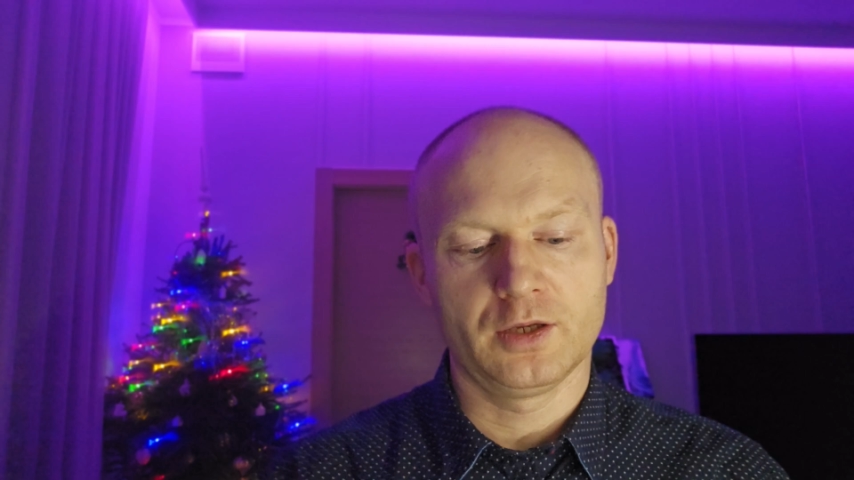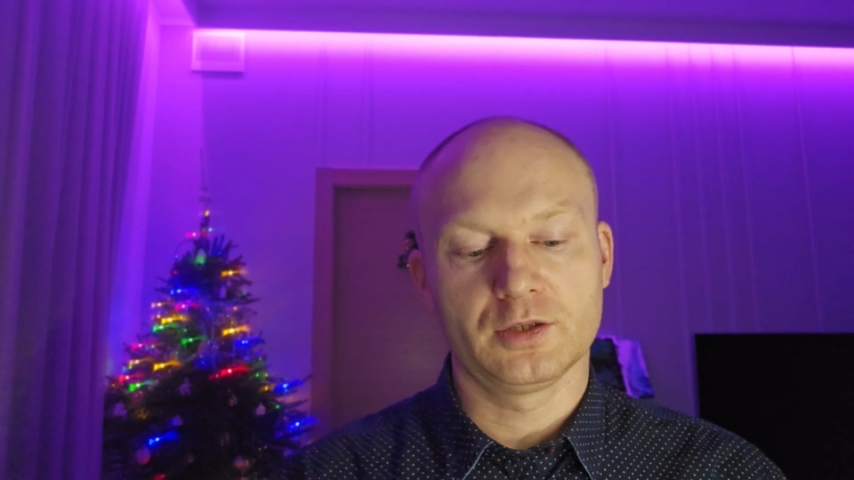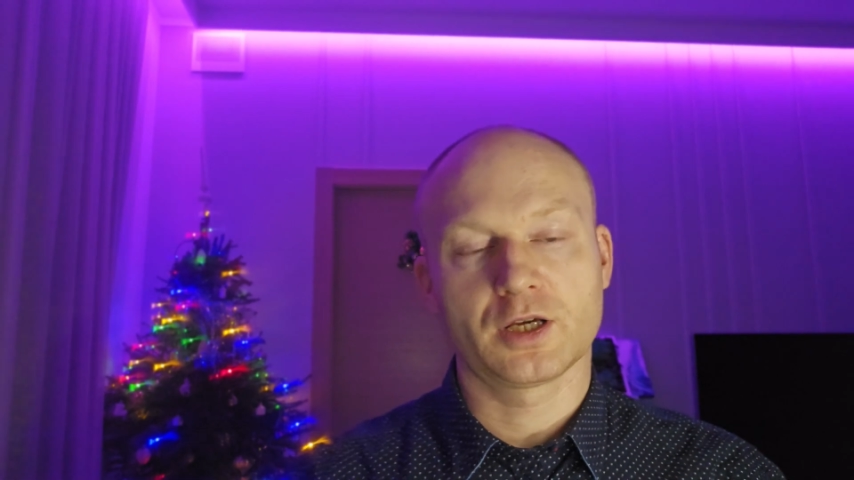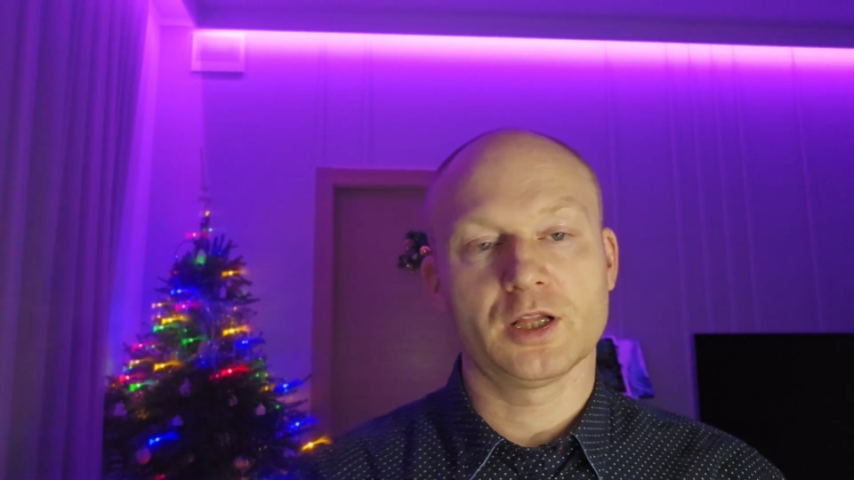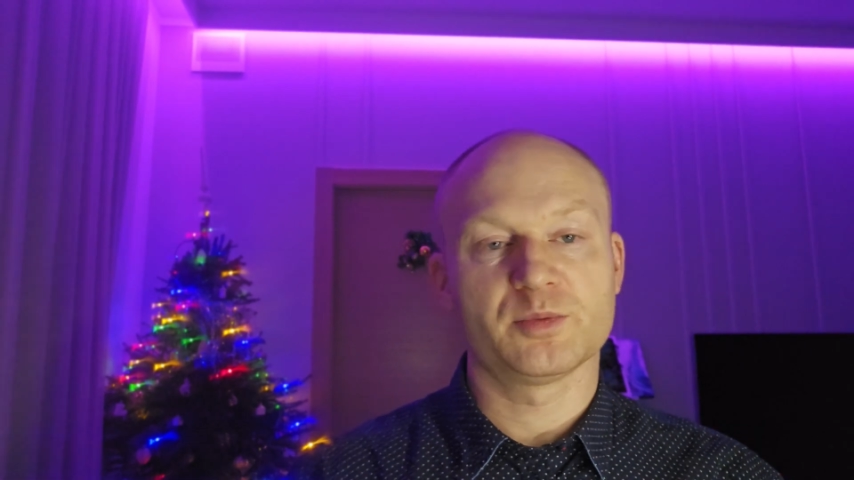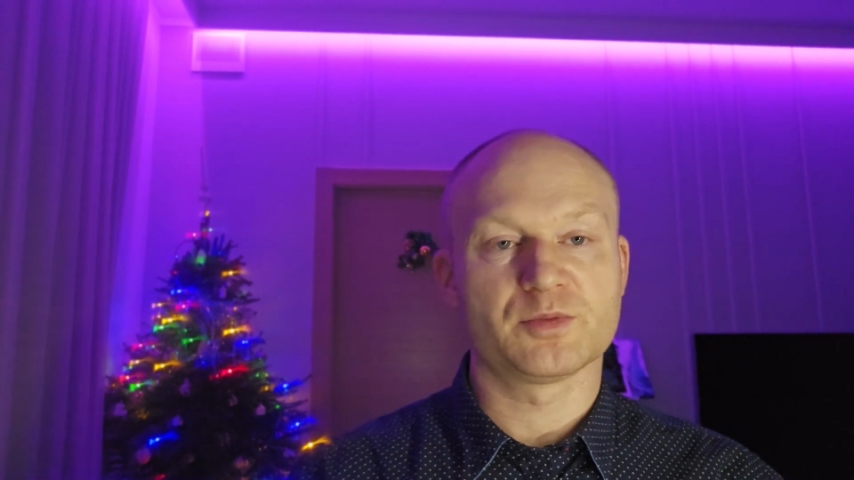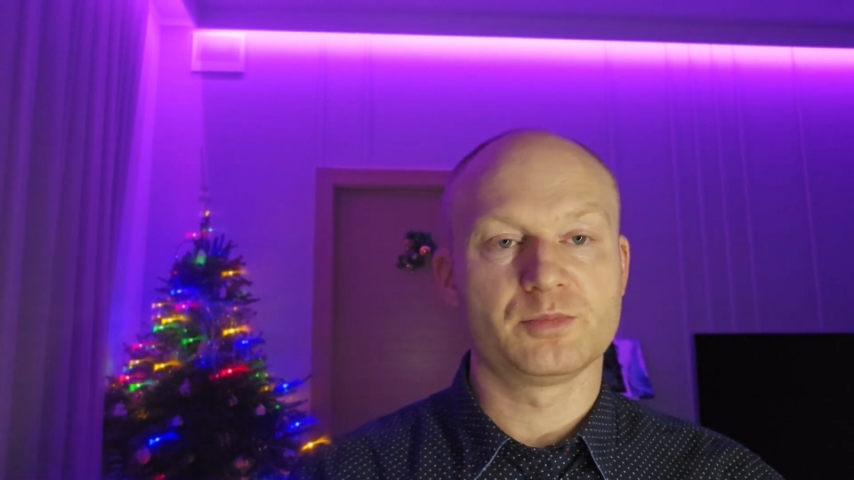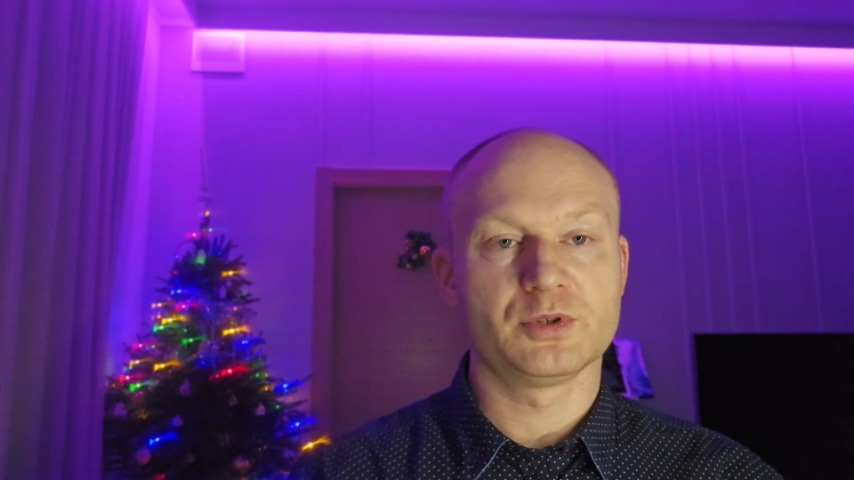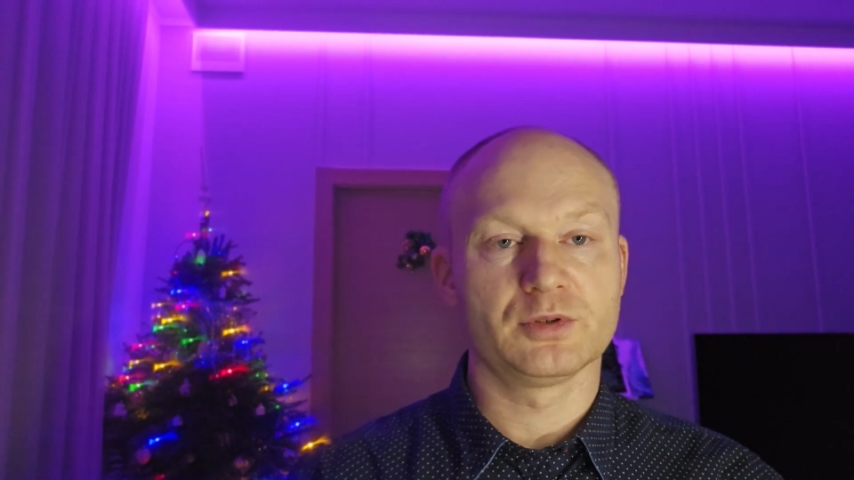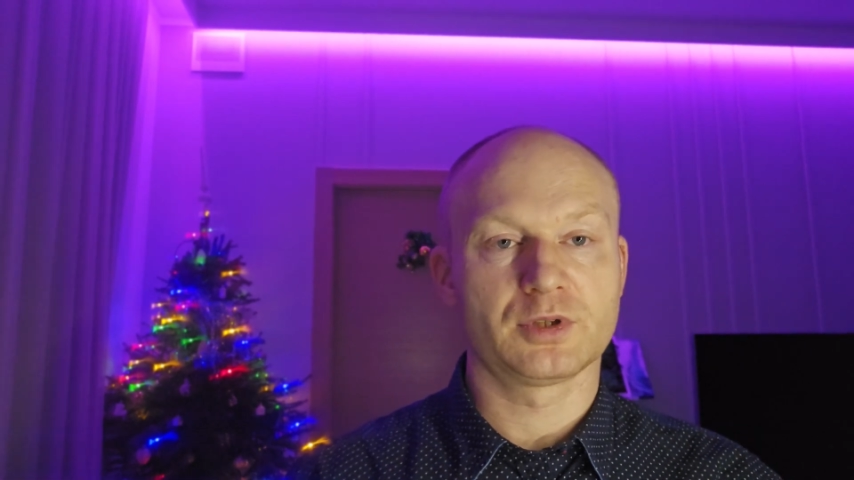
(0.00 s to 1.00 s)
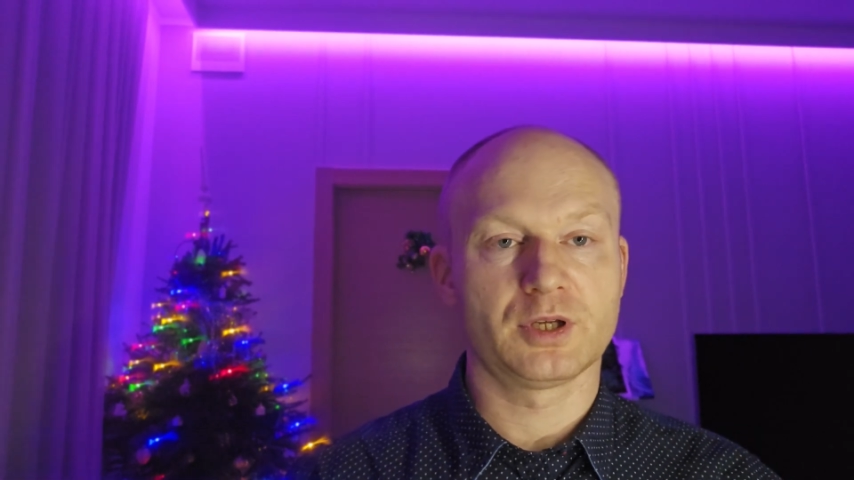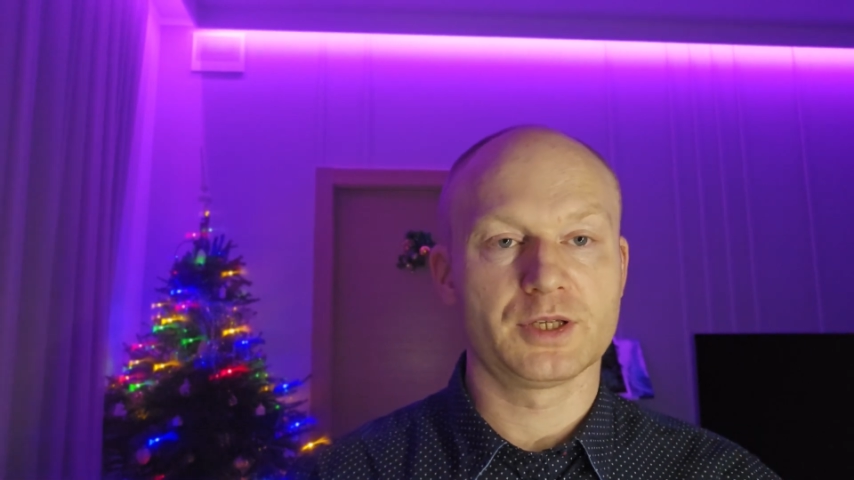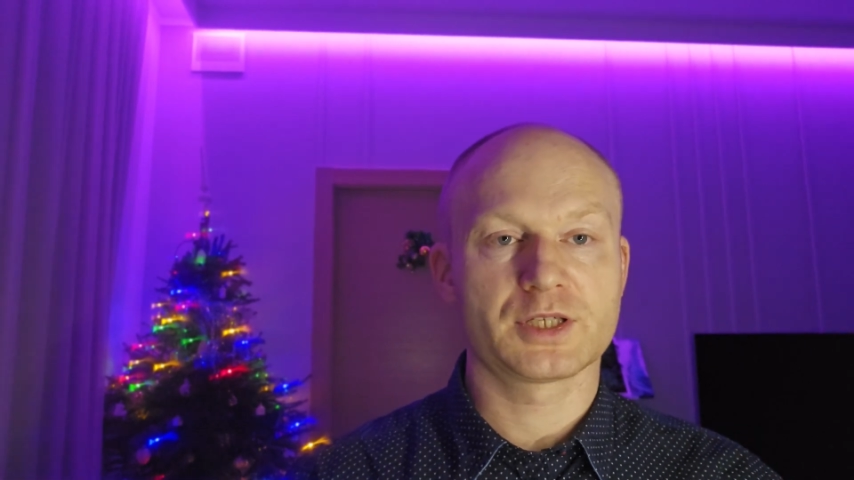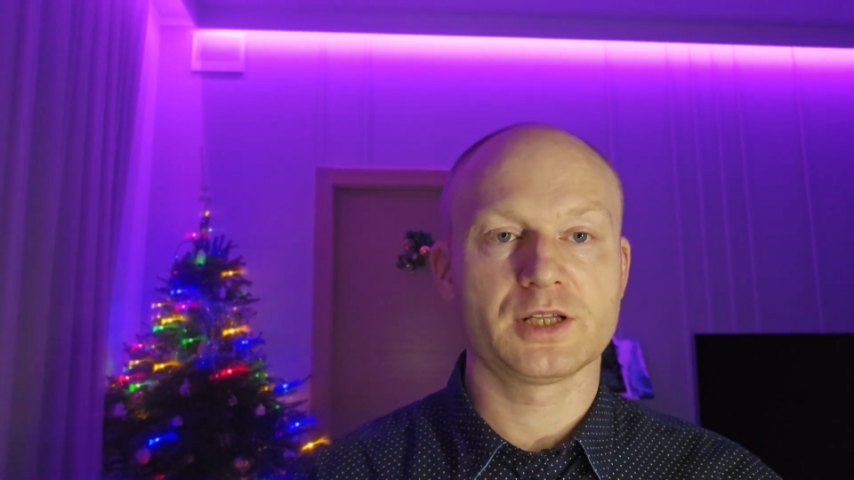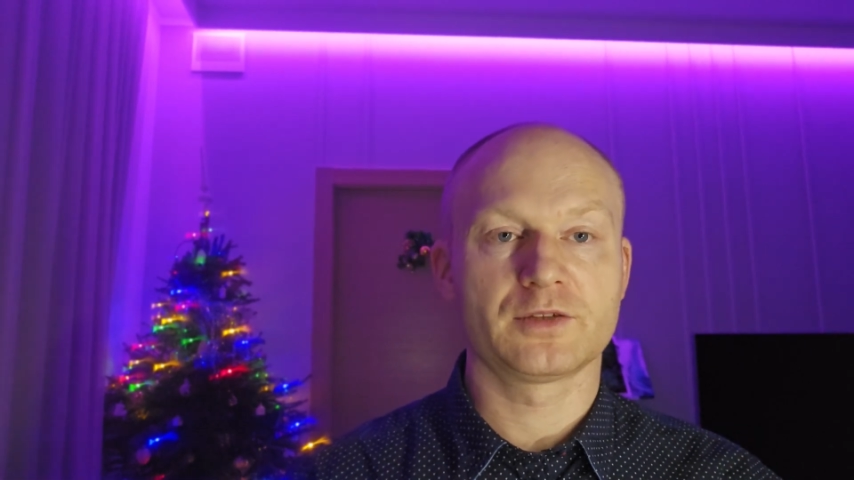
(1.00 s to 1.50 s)
It helps build
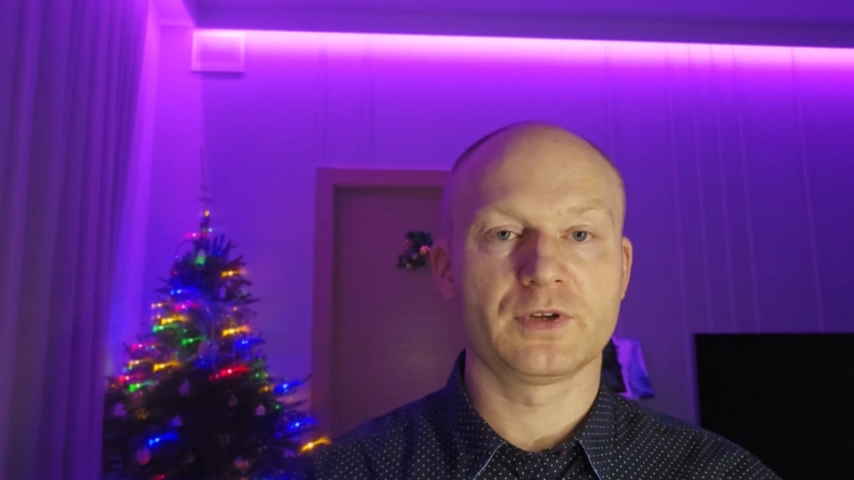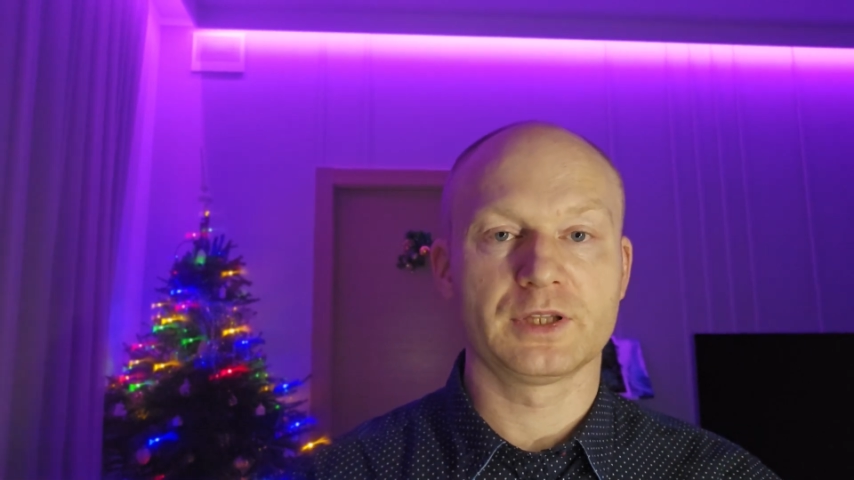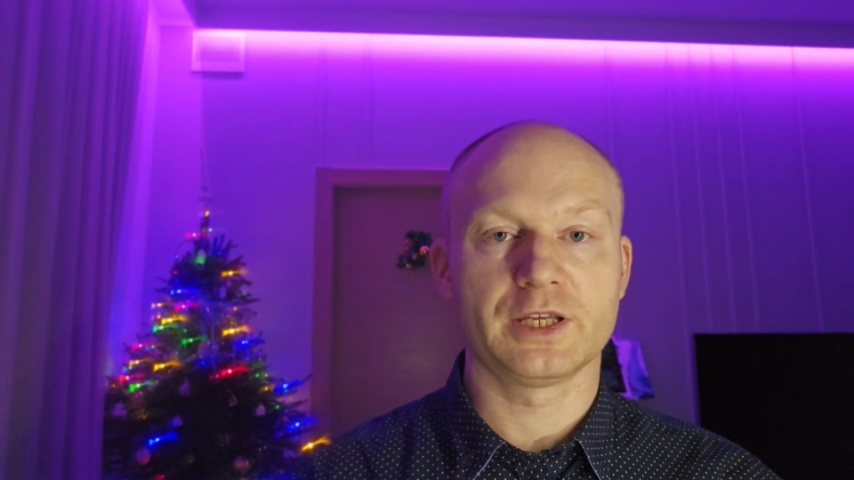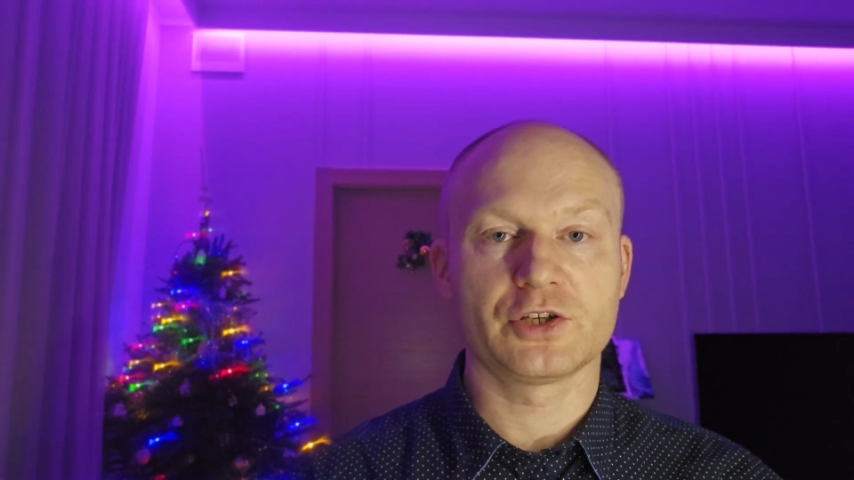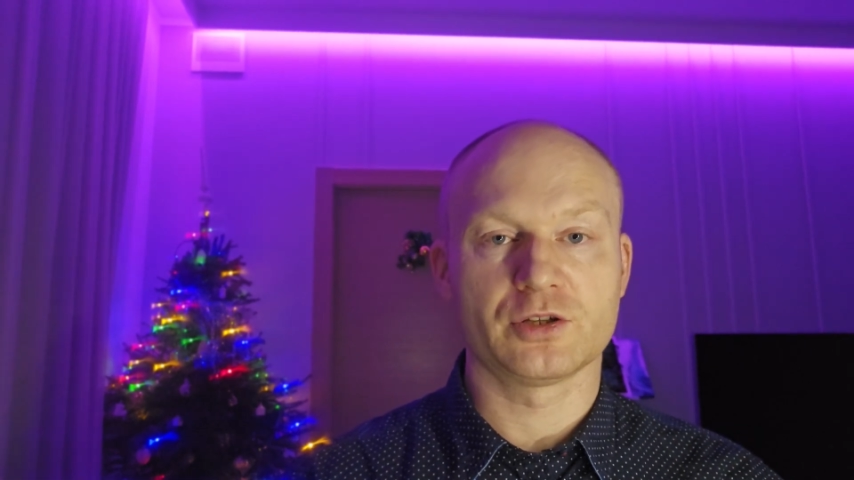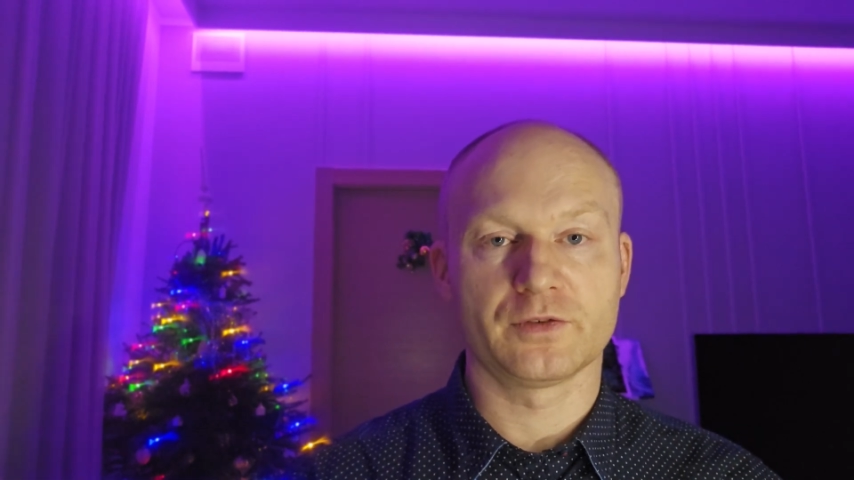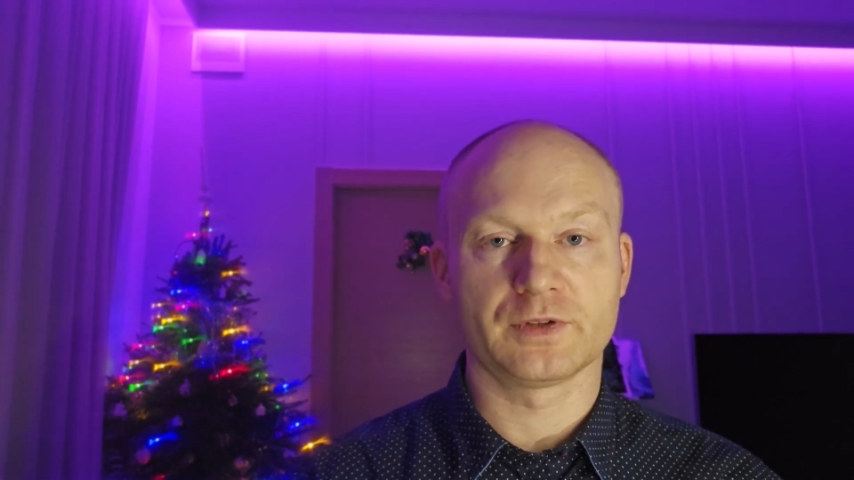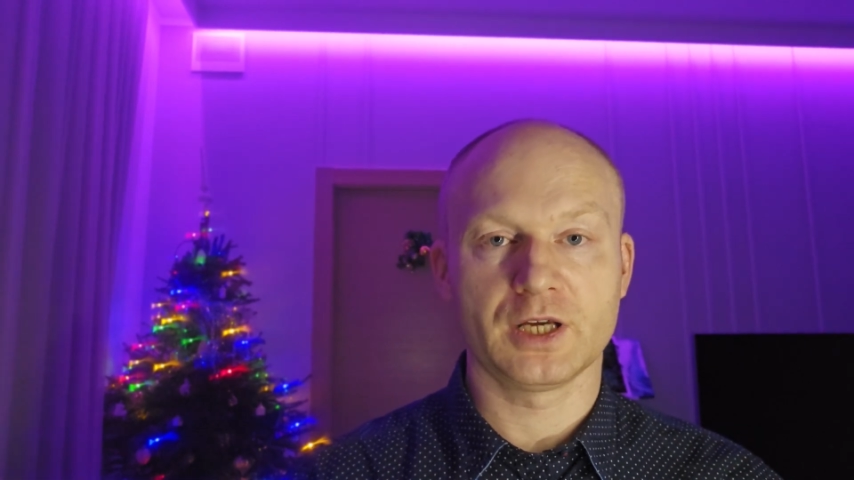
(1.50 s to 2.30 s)
a solid foundation of